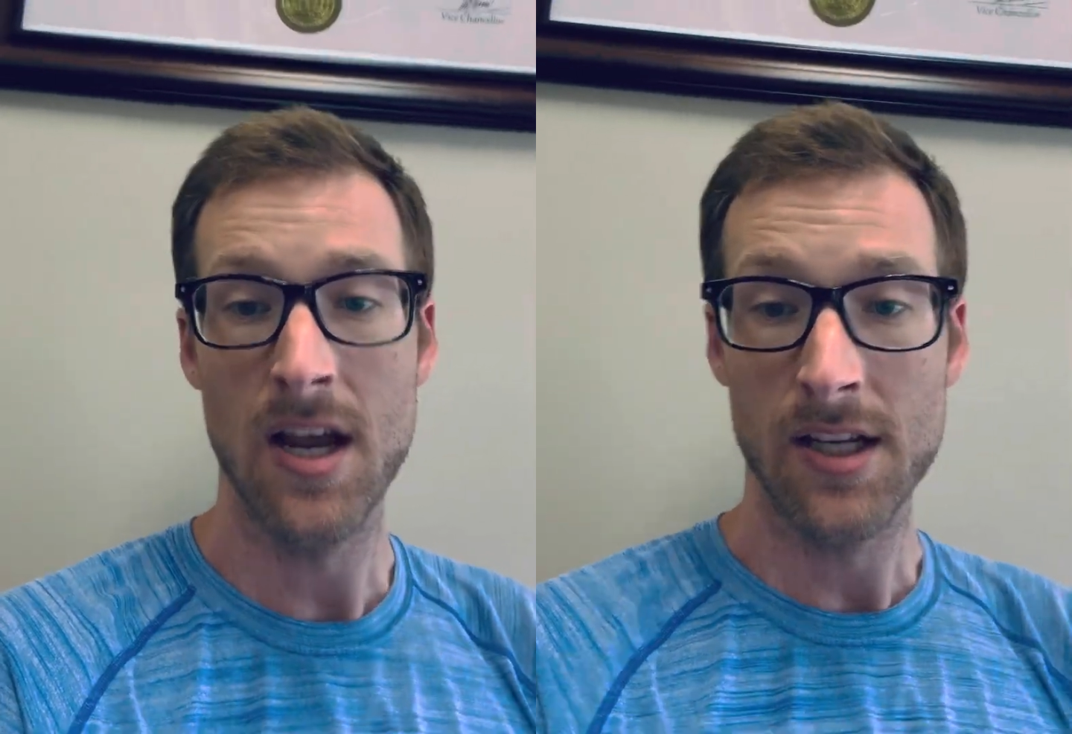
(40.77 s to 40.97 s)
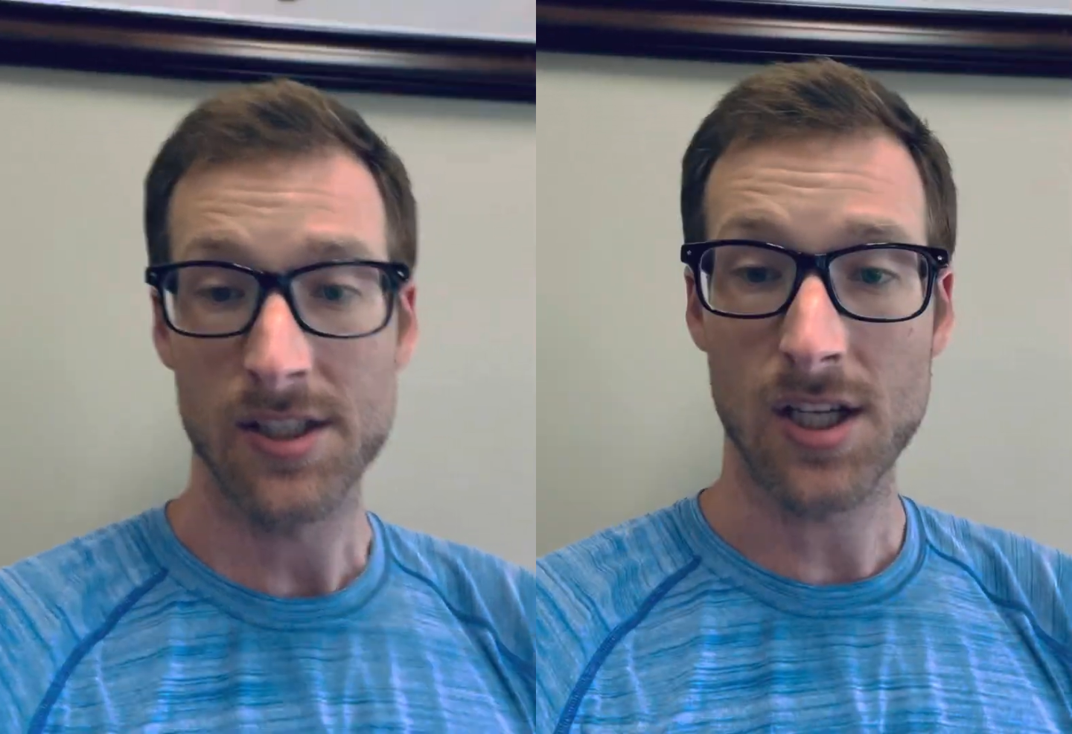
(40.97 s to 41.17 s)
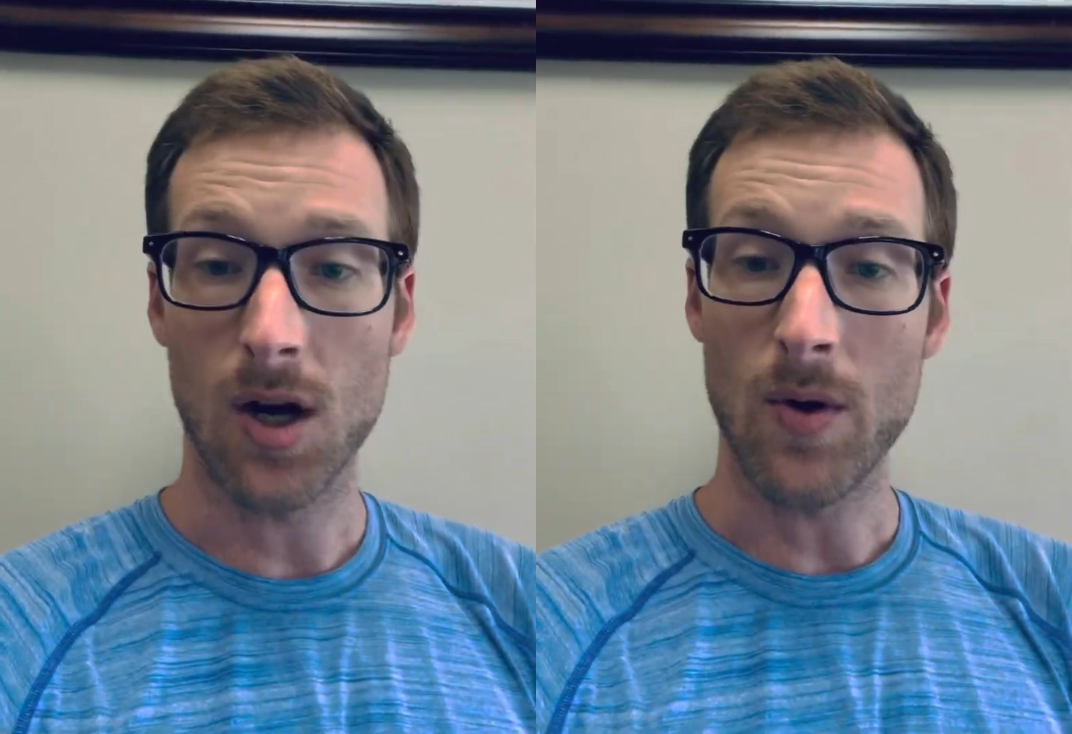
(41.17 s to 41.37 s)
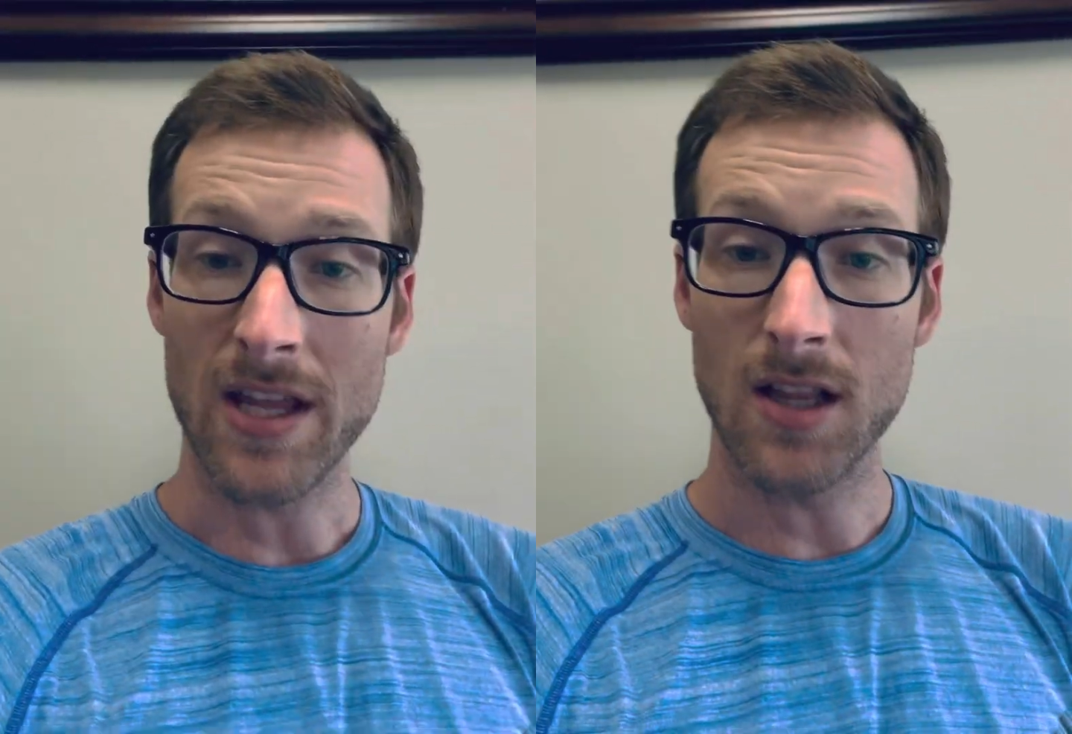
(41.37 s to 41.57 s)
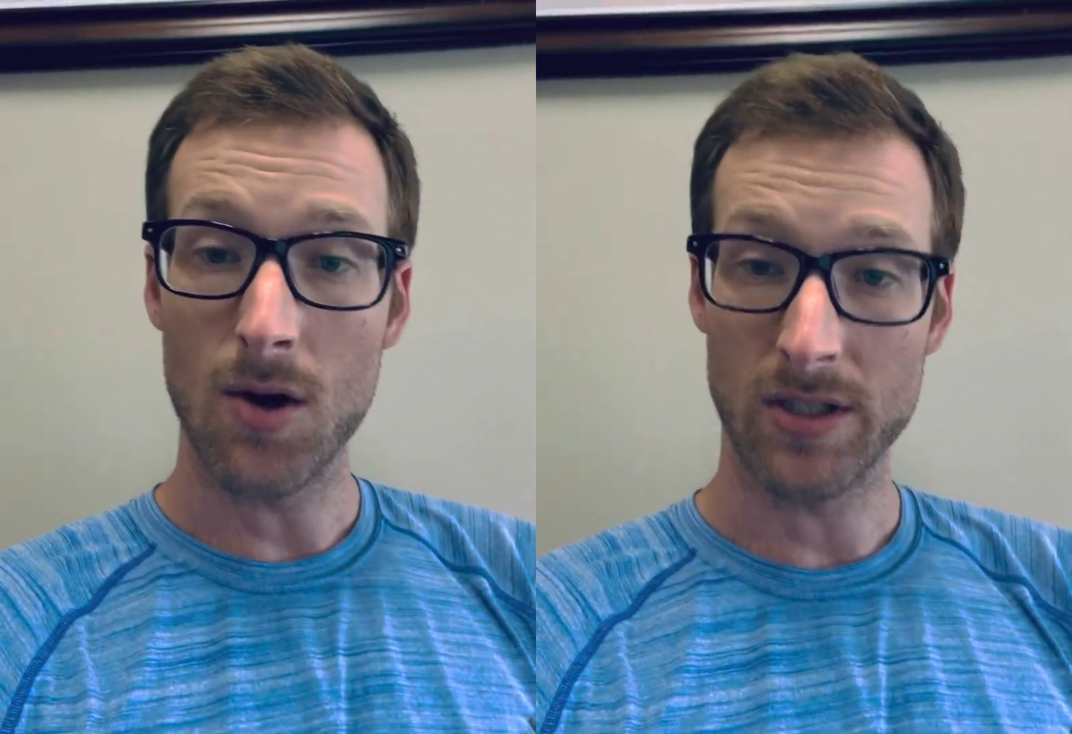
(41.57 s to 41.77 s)
So
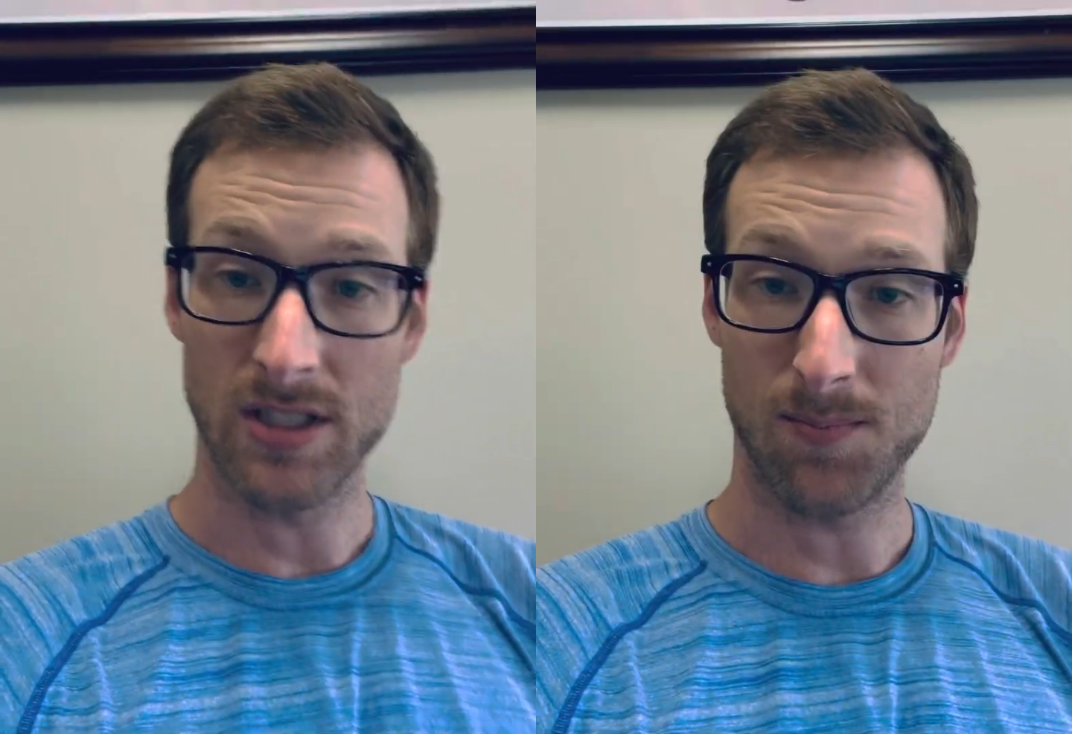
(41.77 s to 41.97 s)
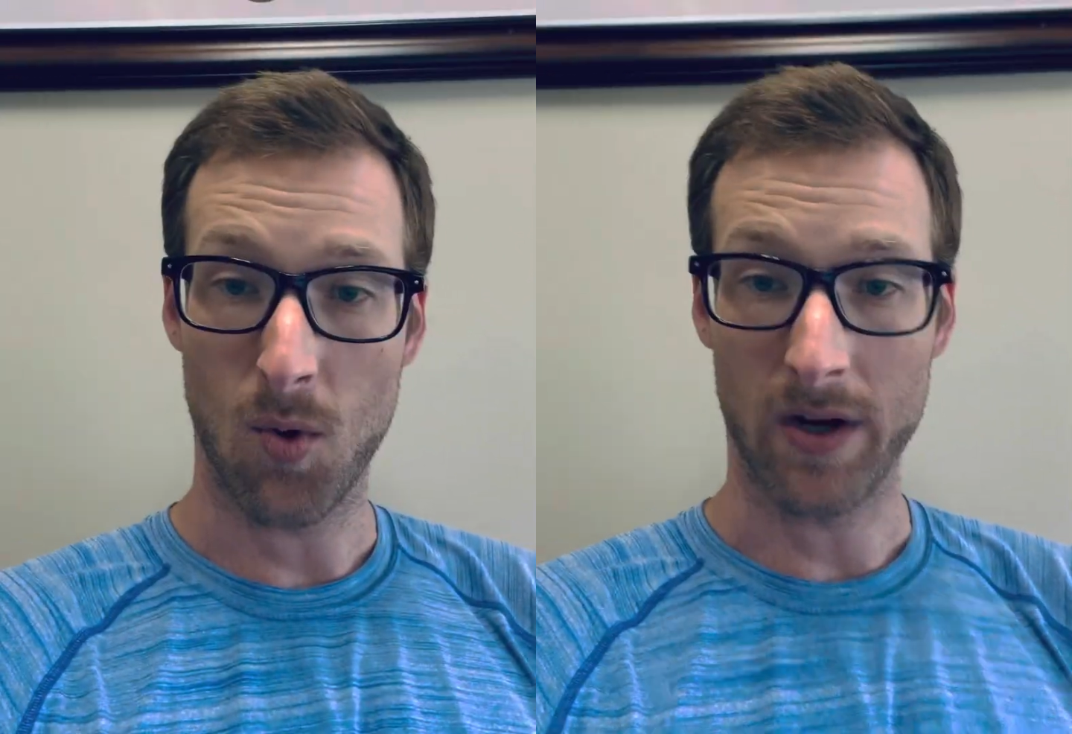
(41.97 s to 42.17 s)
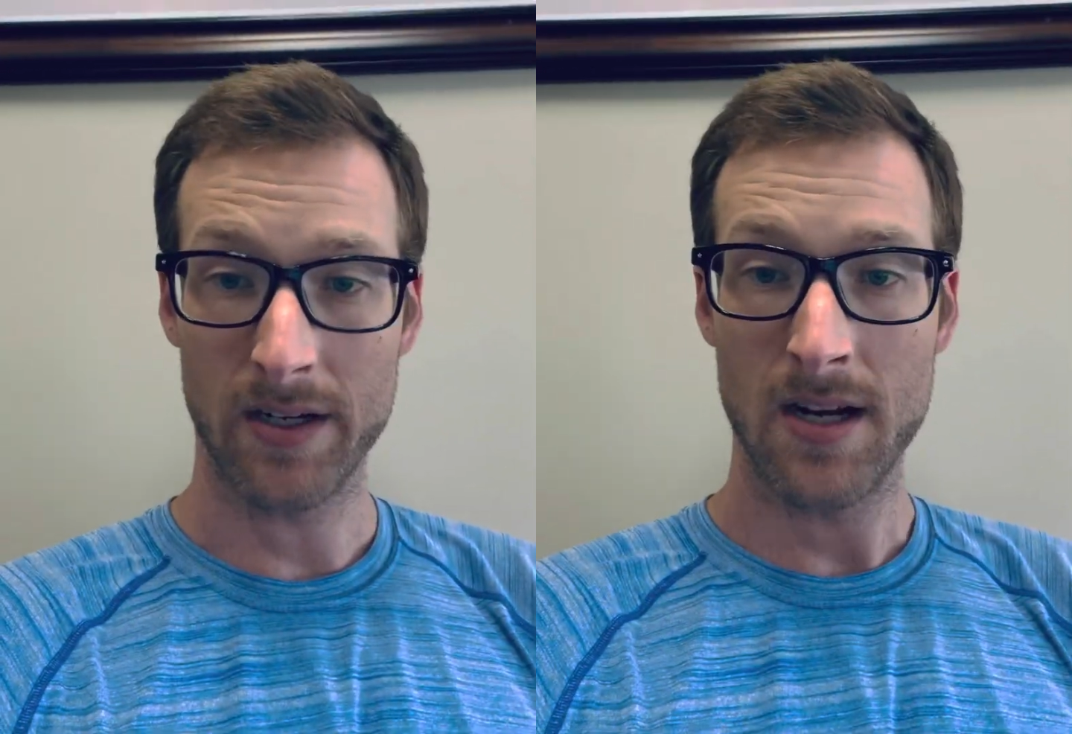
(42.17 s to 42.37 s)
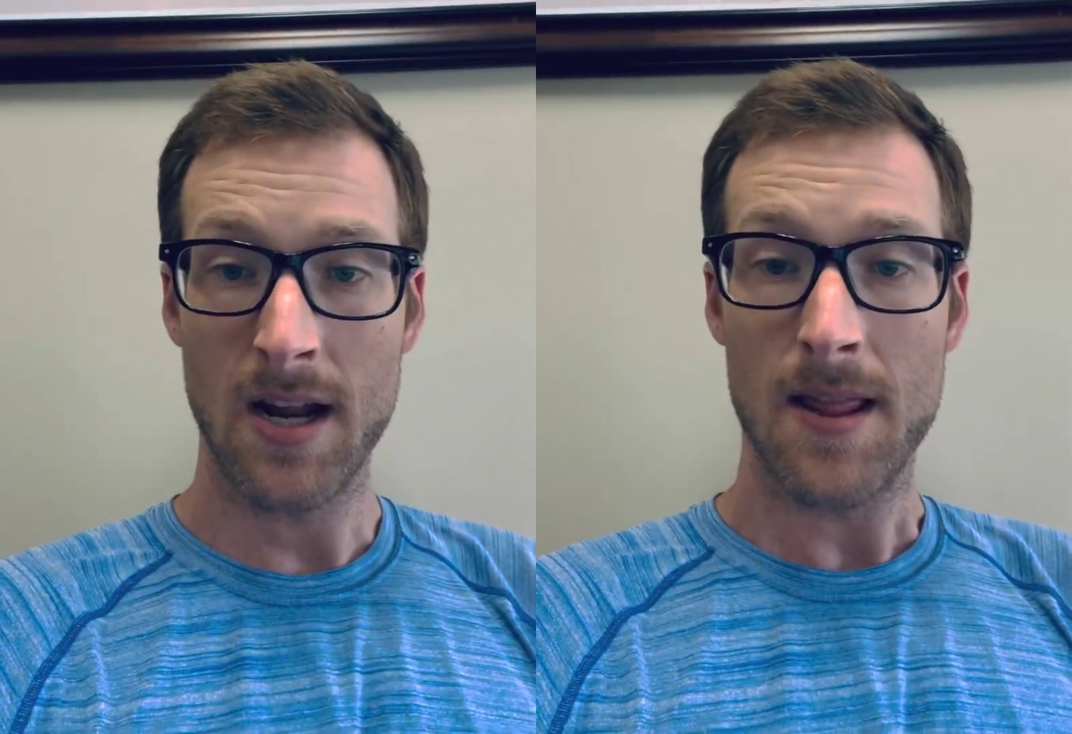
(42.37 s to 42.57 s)
in Logansport,